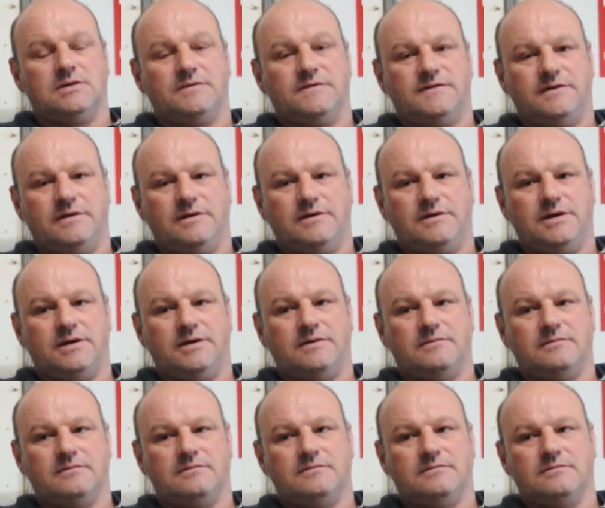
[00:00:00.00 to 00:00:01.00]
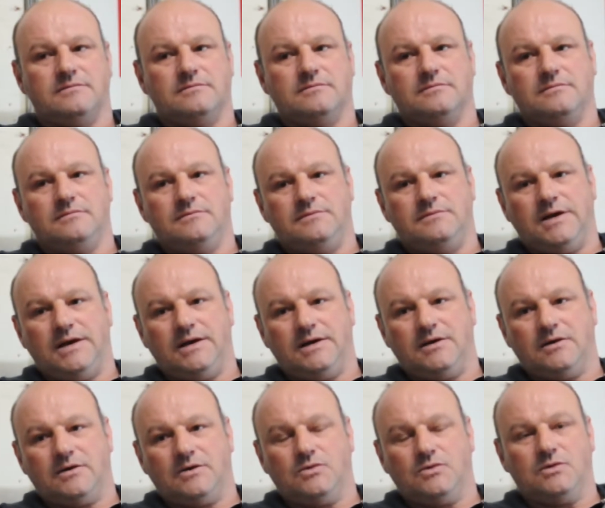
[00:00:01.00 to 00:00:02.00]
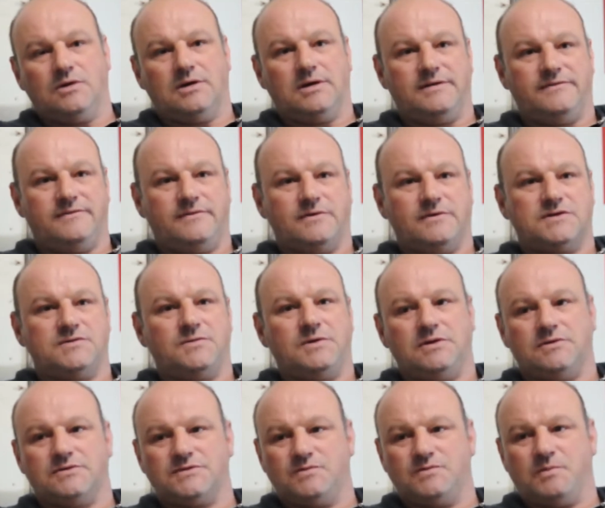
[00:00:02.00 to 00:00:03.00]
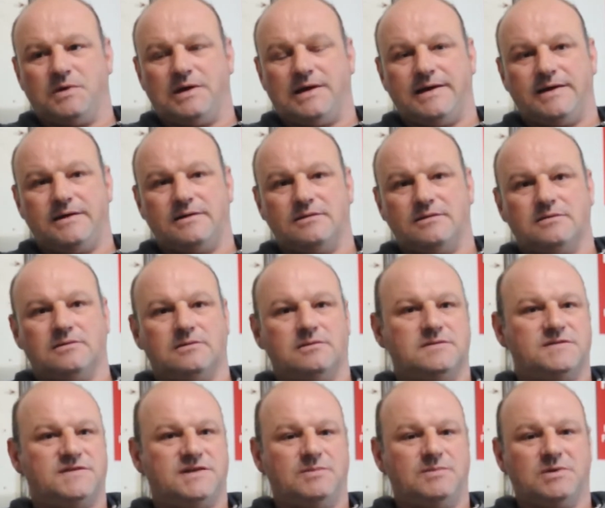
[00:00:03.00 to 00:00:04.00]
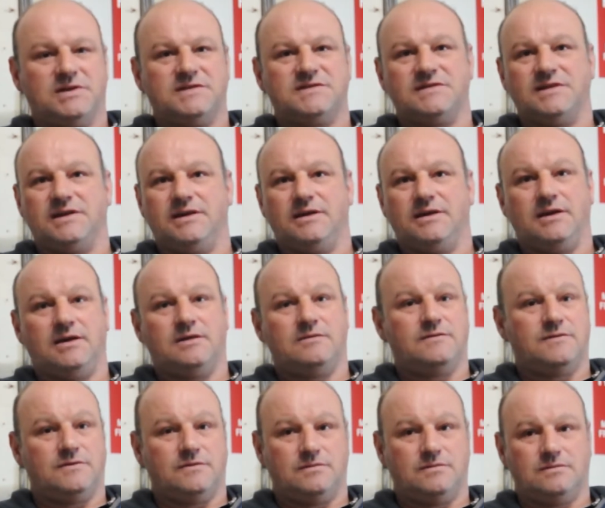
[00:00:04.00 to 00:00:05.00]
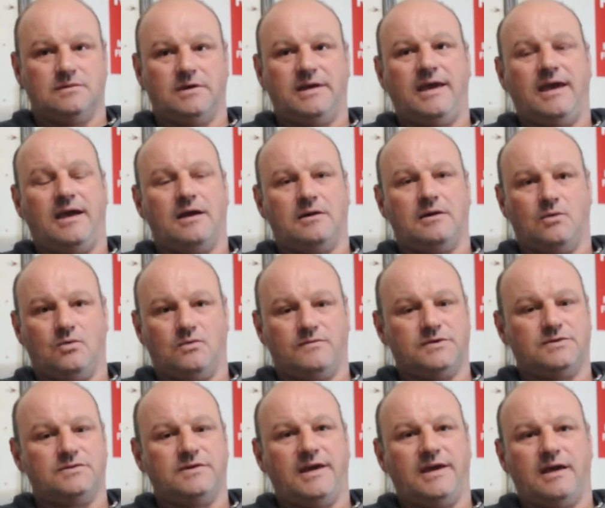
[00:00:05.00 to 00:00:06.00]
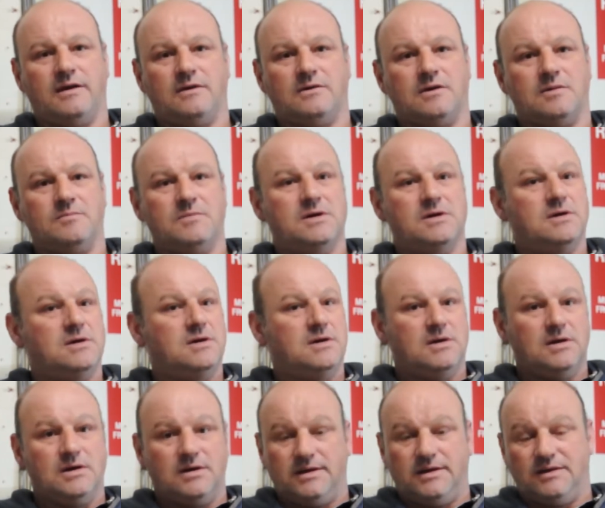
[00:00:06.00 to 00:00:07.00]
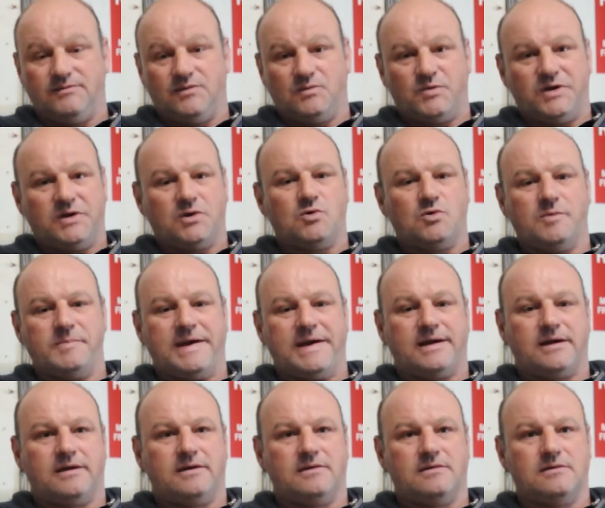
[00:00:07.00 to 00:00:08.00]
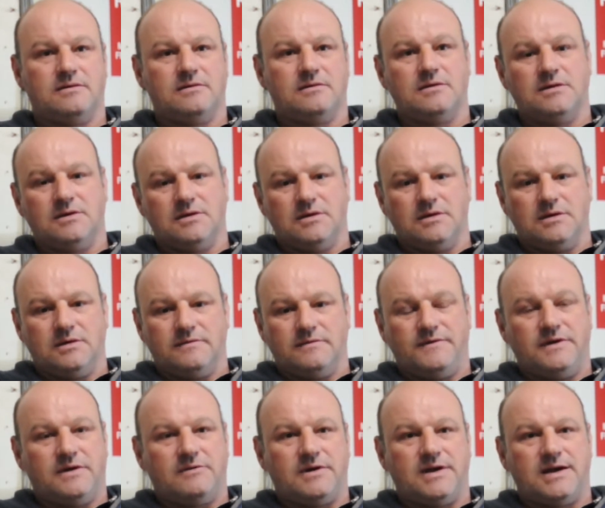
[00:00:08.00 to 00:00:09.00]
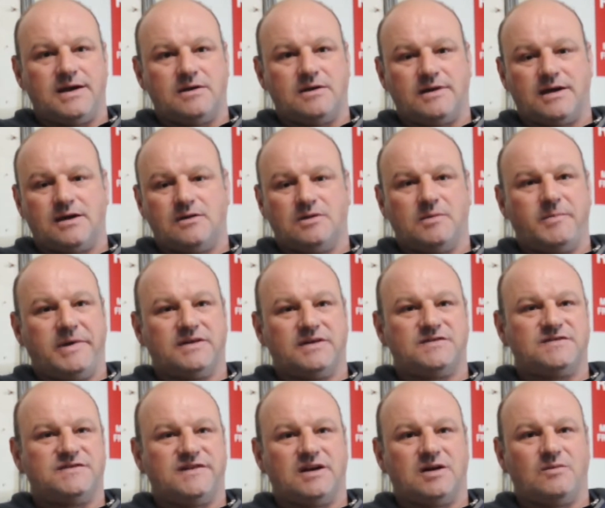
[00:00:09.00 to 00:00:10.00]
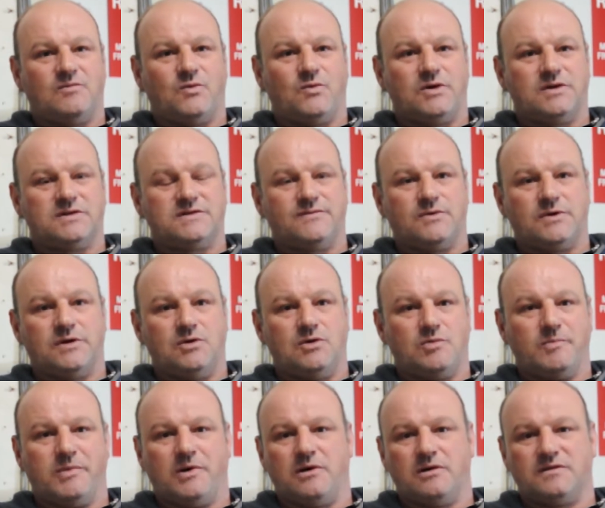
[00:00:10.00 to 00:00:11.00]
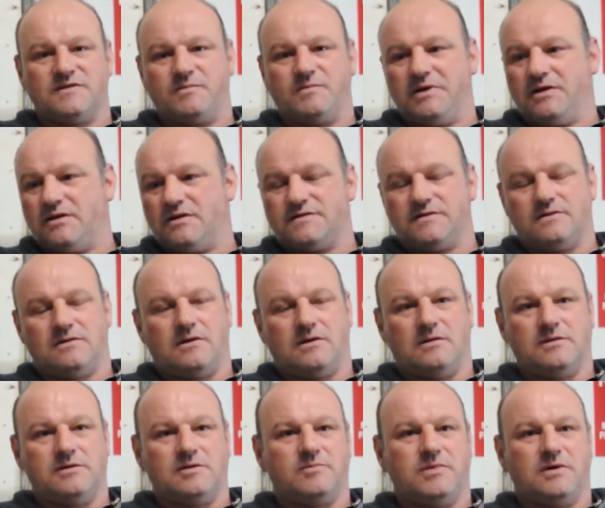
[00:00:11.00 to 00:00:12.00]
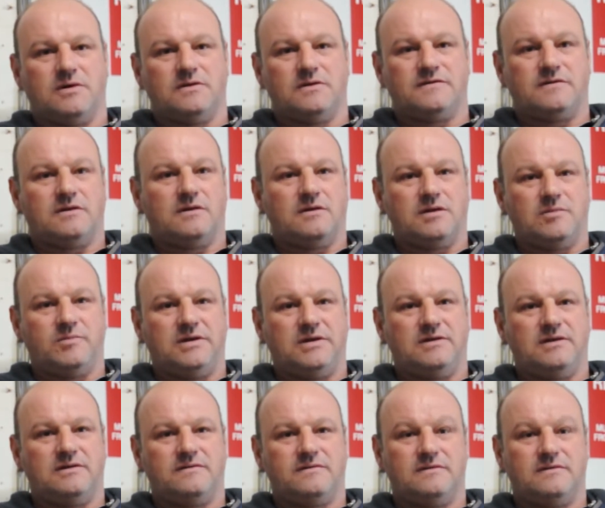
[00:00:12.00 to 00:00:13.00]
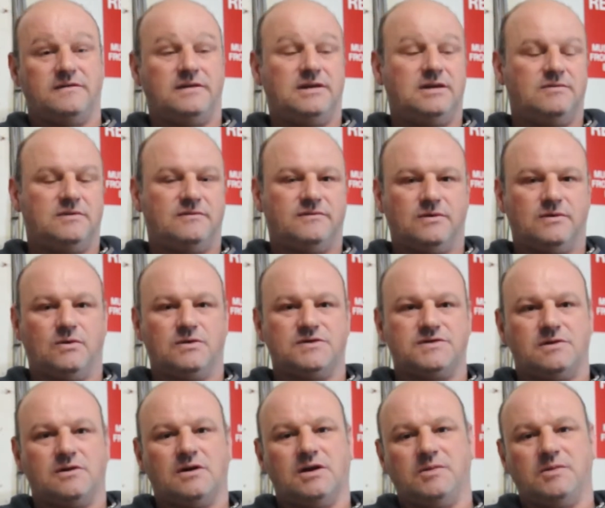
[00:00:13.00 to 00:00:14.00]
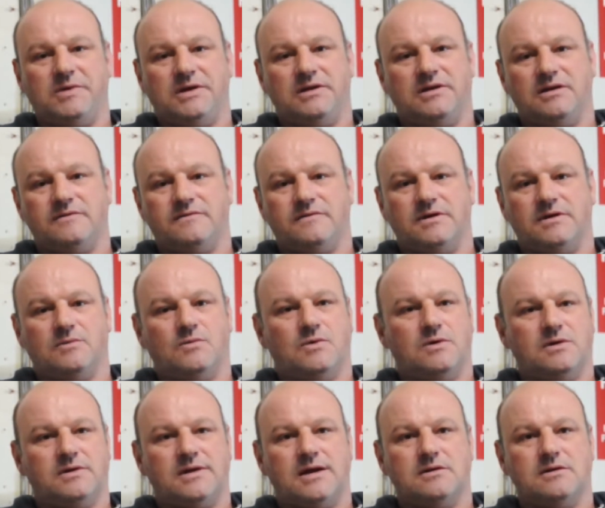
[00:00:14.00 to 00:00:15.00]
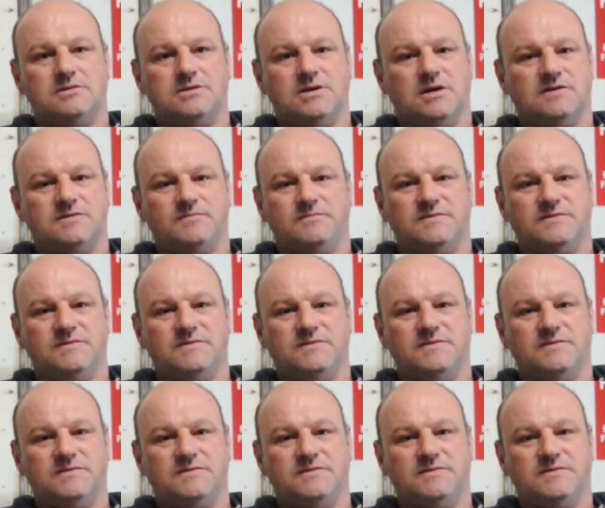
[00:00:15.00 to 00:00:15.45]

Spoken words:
considering it dealing locally first with your supplier, seamlessly over to Canarm, even with Quebec, figuring out how the best setup works for your barns, because all your barns are going to be different, even floors are going to be different. It worked out just